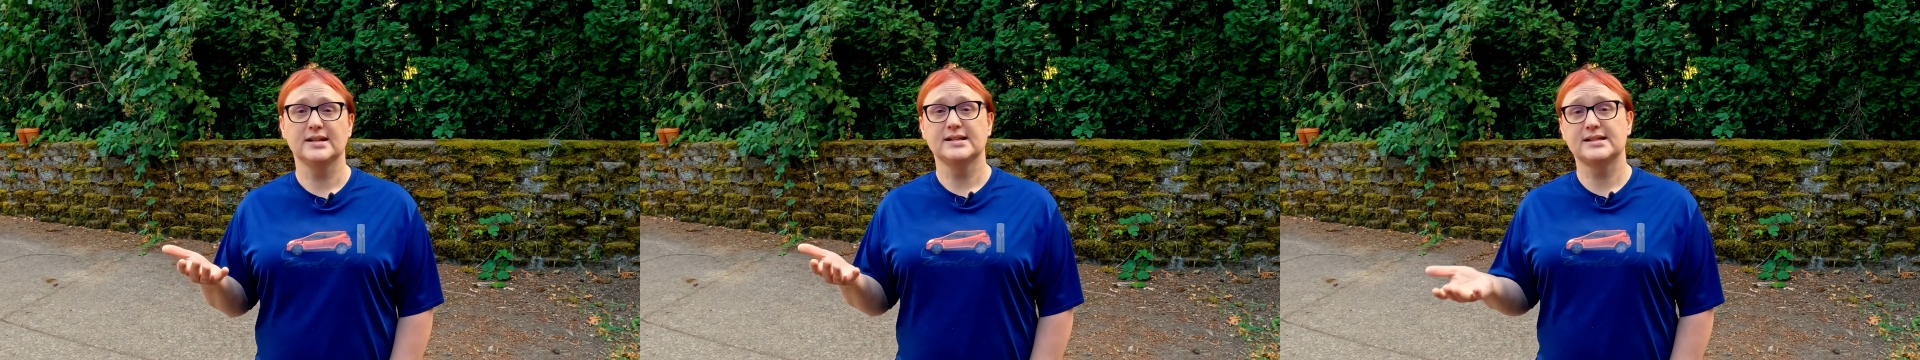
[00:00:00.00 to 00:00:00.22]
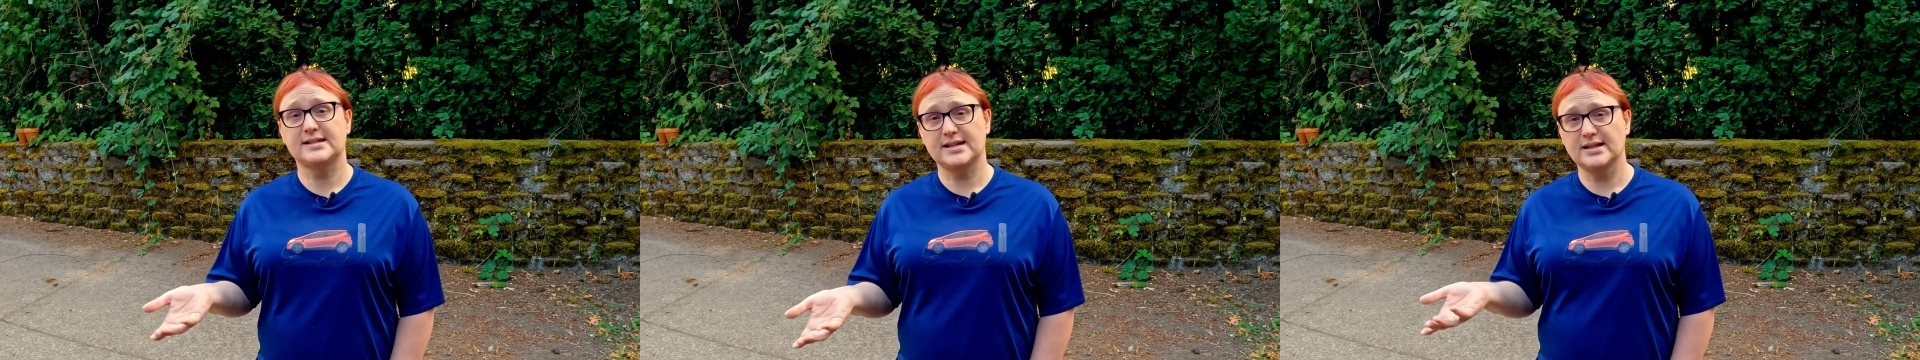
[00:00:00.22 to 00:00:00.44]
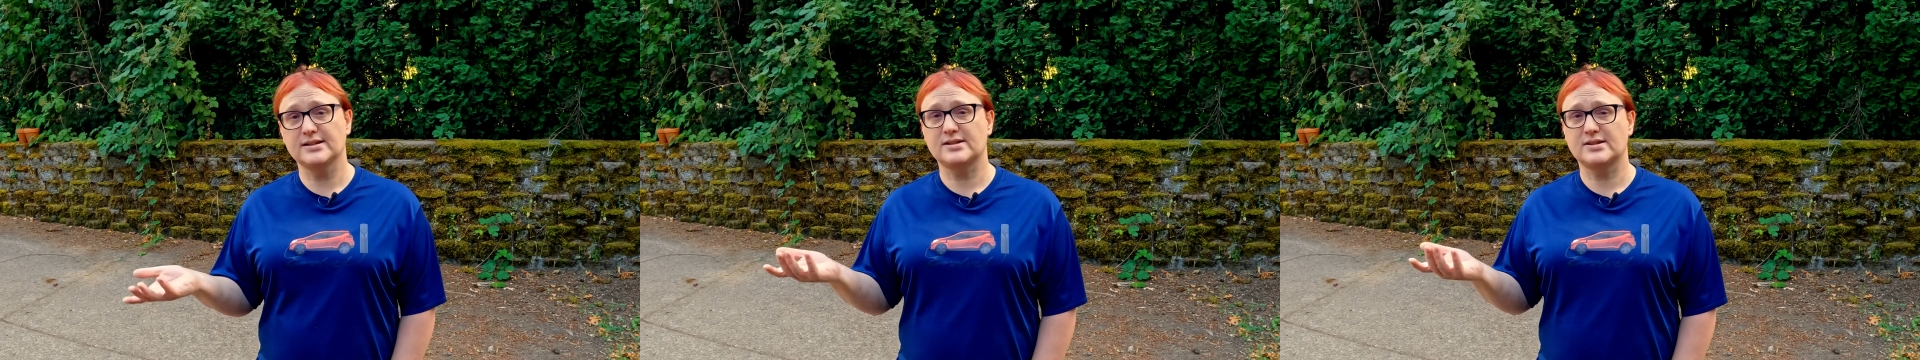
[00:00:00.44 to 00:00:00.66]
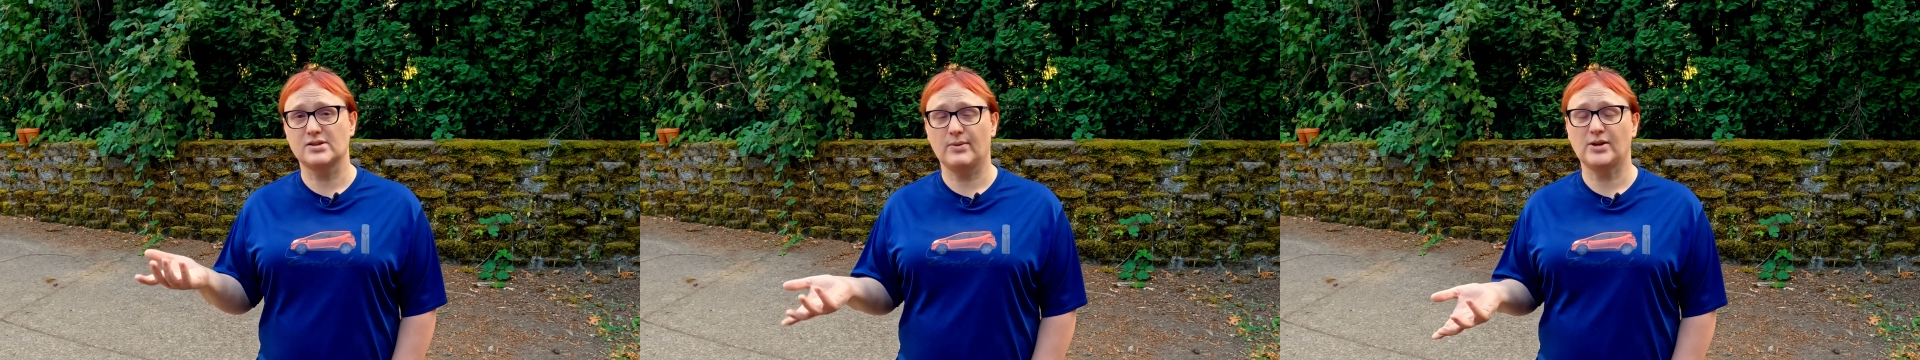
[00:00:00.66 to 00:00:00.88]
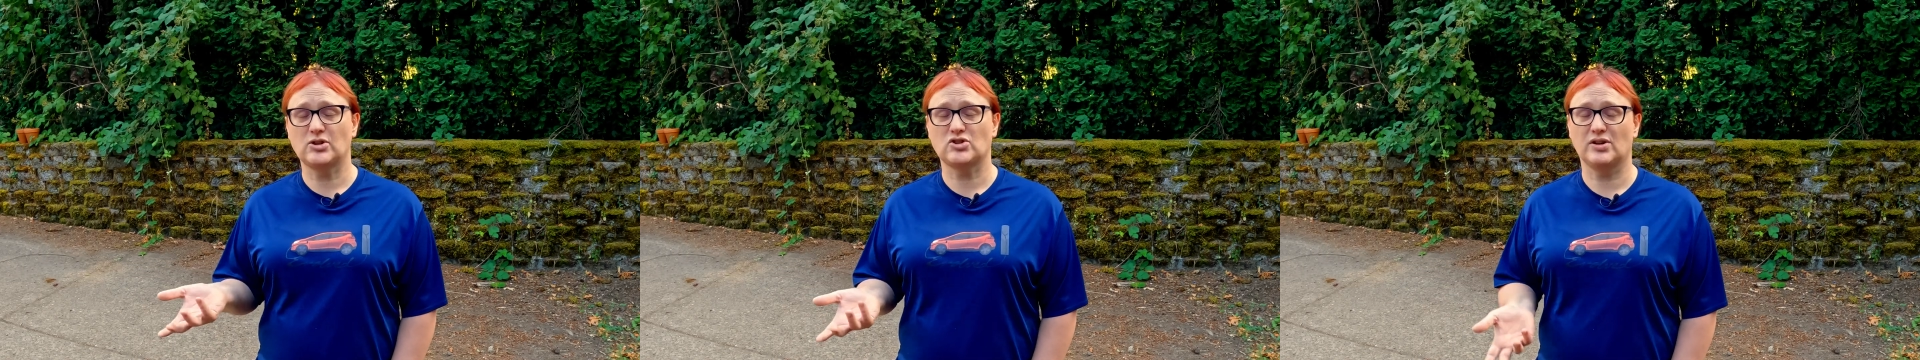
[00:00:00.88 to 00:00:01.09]
since
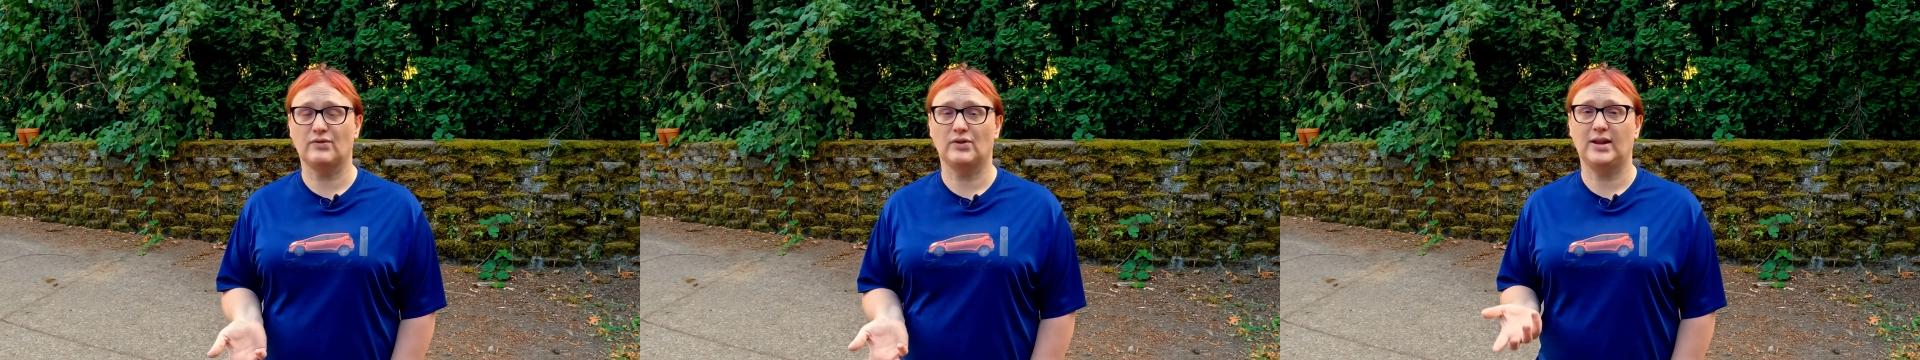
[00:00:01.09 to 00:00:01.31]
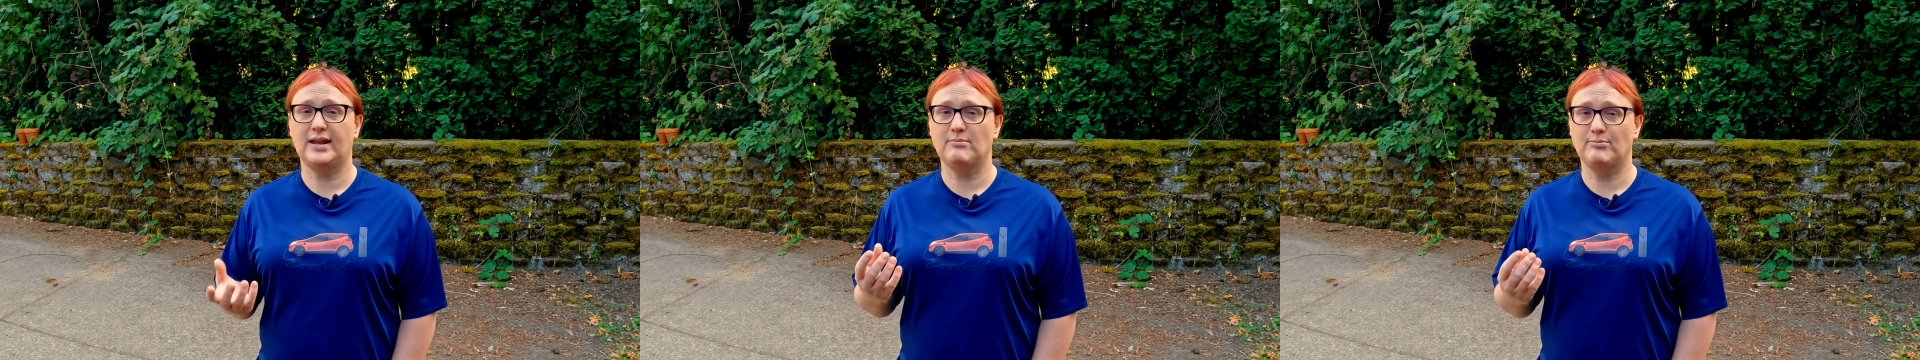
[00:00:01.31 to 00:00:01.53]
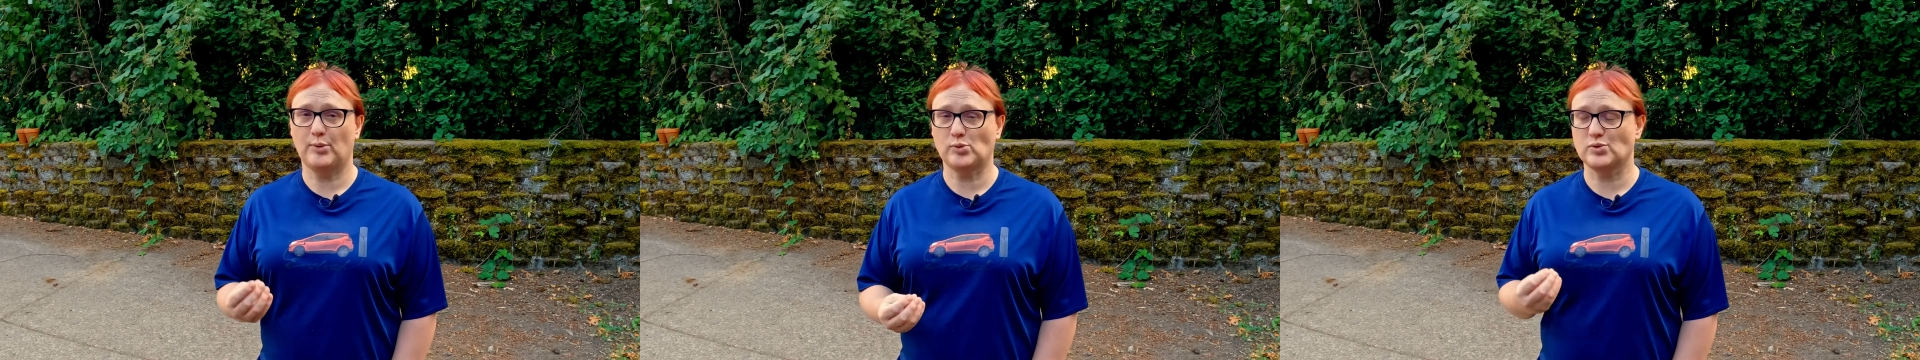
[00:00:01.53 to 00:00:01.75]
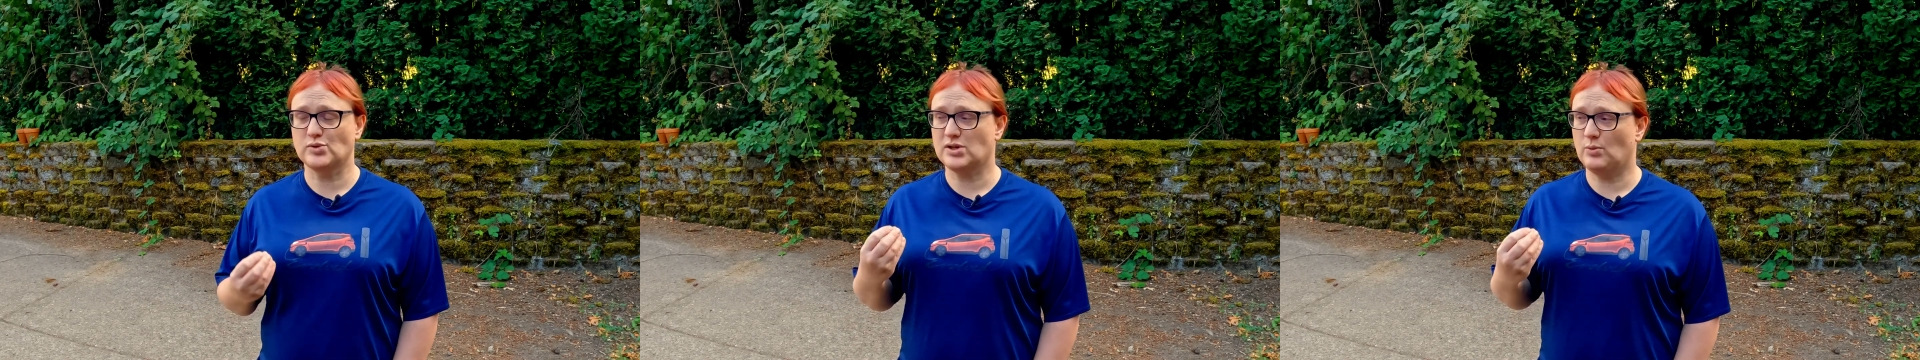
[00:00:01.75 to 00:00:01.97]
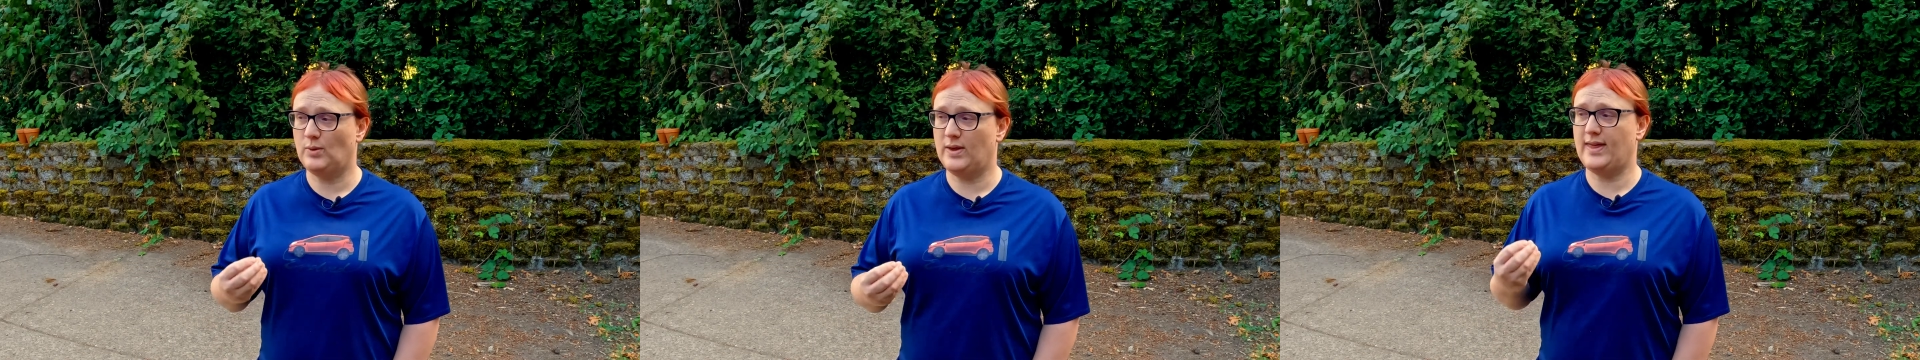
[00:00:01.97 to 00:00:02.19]
to a Chevrolet Bolt
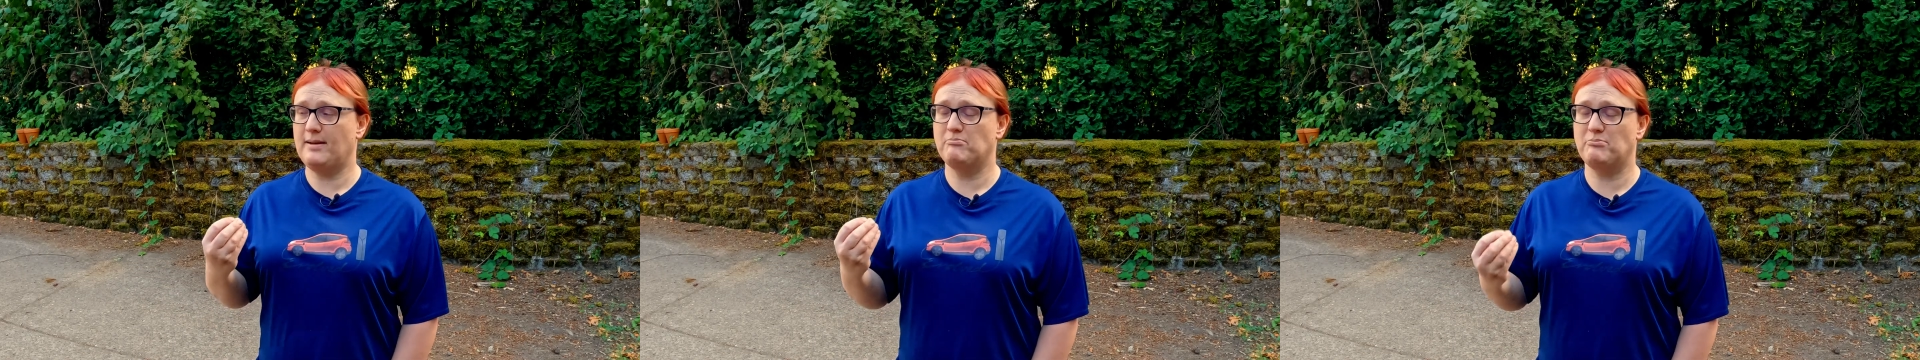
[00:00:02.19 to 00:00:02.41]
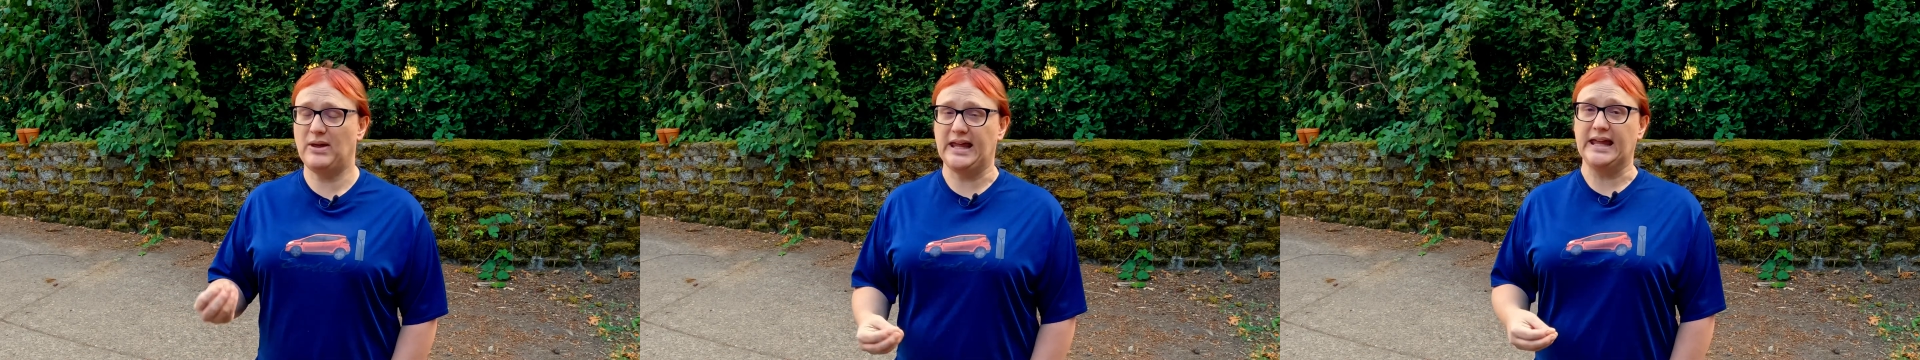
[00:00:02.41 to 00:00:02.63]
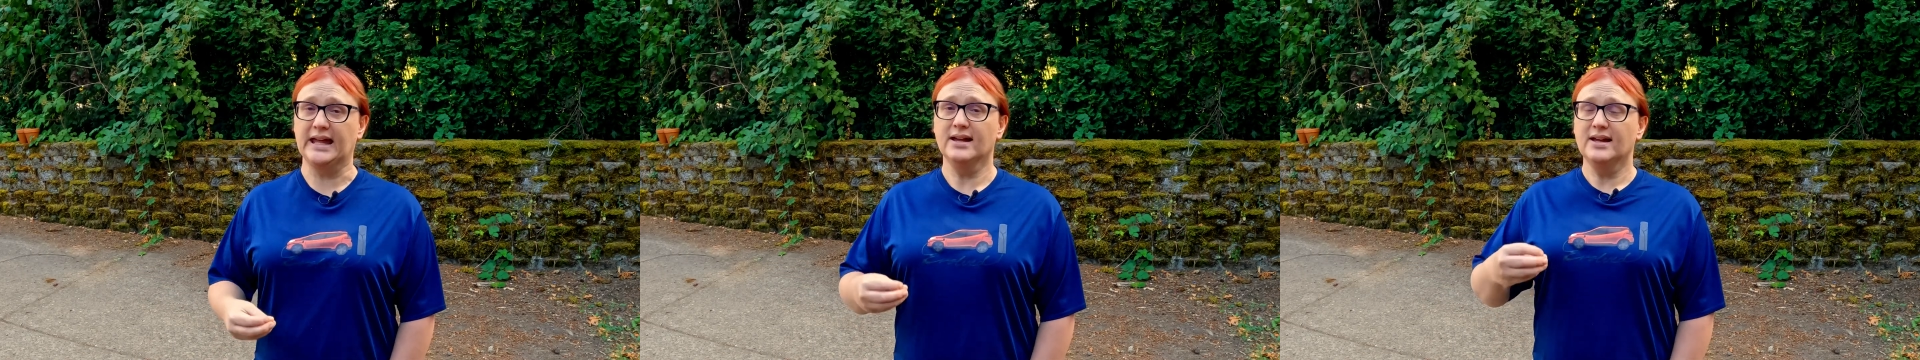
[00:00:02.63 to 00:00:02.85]
with a B.